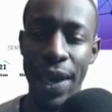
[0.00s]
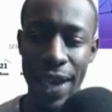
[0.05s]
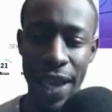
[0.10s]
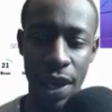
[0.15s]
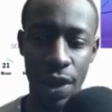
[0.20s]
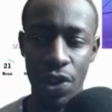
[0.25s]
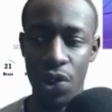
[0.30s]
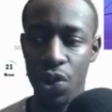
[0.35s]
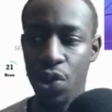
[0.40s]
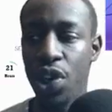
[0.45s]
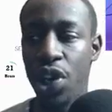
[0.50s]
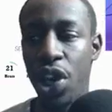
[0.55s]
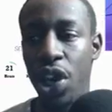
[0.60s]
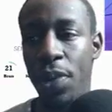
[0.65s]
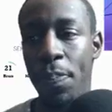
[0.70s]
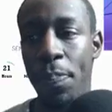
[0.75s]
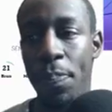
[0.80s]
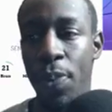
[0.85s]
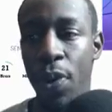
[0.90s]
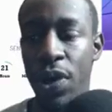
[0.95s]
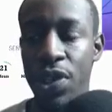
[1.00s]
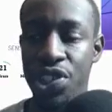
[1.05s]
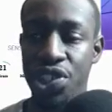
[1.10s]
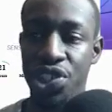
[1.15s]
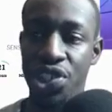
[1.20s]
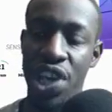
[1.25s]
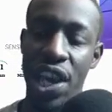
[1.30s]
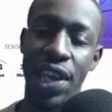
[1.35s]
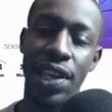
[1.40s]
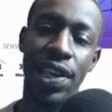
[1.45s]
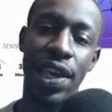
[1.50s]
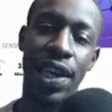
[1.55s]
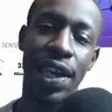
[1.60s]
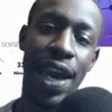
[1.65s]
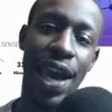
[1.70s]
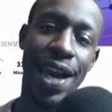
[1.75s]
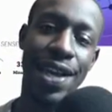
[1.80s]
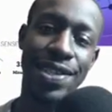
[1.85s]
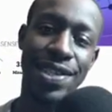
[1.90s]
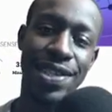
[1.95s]
Like, you could have bought Chainlink
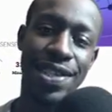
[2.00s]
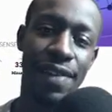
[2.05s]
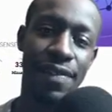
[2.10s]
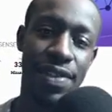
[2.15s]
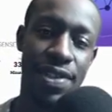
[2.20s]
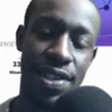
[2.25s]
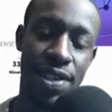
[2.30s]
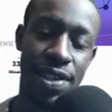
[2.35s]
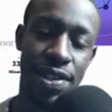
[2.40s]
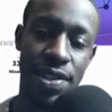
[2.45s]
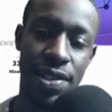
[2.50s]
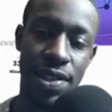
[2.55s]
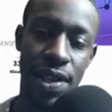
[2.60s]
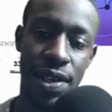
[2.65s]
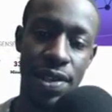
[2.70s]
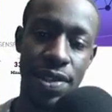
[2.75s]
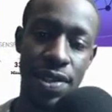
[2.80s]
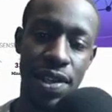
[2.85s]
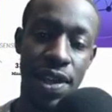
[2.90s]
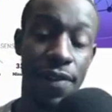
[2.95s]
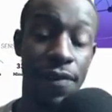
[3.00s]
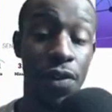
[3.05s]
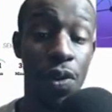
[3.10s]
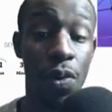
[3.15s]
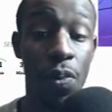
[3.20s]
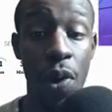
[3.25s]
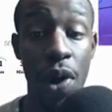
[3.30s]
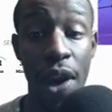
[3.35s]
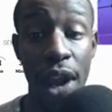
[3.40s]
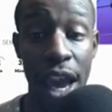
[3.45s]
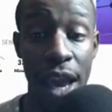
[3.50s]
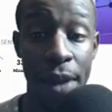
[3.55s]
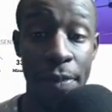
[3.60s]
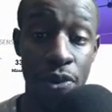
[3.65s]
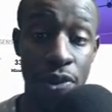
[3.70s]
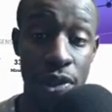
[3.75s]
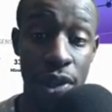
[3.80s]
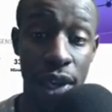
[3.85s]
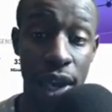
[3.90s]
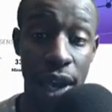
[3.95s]
at 17 cents if you weren't
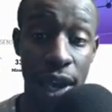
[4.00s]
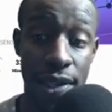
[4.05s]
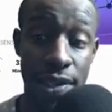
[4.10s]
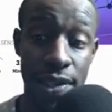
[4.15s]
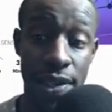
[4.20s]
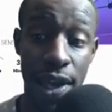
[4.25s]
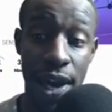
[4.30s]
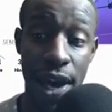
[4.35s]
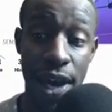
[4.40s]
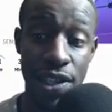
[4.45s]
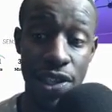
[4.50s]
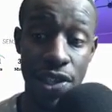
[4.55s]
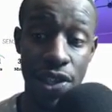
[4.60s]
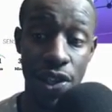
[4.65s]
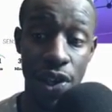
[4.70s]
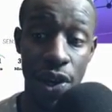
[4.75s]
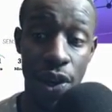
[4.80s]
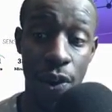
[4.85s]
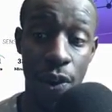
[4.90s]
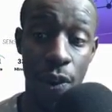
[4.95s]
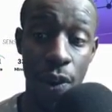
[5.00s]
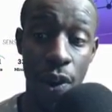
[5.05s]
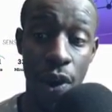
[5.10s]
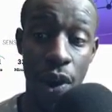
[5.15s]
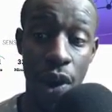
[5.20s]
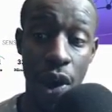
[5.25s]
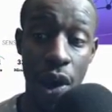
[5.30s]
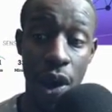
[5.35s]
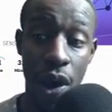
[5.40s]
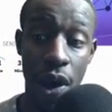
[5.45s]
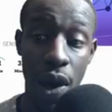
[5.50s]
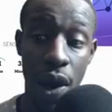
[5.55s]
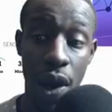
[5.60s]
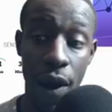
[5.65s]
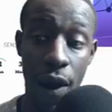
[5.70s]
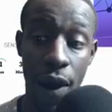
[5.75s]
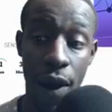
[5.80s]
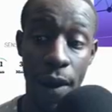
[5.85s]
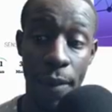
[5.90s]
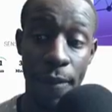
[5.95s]
able to get into the ICO
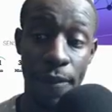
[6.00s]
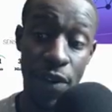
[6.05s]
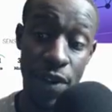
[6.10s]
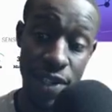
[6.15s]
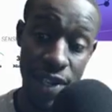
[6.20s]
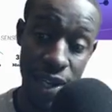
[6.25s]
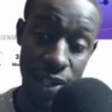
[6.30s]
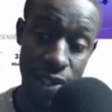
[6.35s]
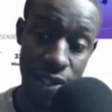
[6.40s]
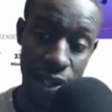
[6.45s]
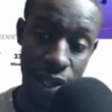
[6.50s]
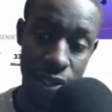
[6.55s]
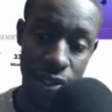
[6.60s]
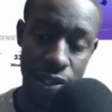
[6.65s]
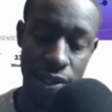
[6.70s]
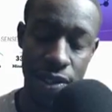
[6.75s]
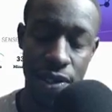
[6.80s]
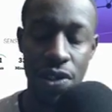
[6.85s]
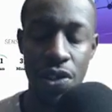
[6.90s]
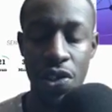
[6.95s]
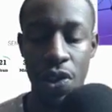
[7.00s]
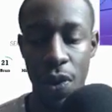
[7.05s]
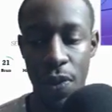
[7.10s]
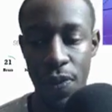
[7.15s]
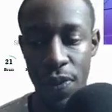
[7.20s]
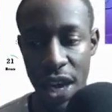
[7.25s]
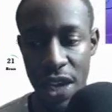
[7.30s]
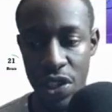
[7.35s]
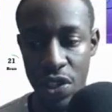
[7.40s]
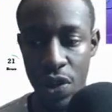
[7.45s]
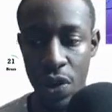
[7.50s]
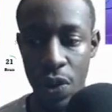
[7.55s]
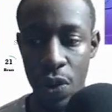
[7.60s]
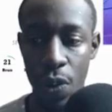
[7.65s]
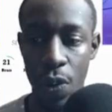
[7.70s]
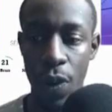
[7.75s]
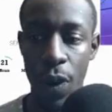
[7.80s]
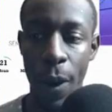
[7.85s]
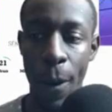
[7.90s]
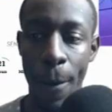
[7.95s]
for 10 cents. So that's cool.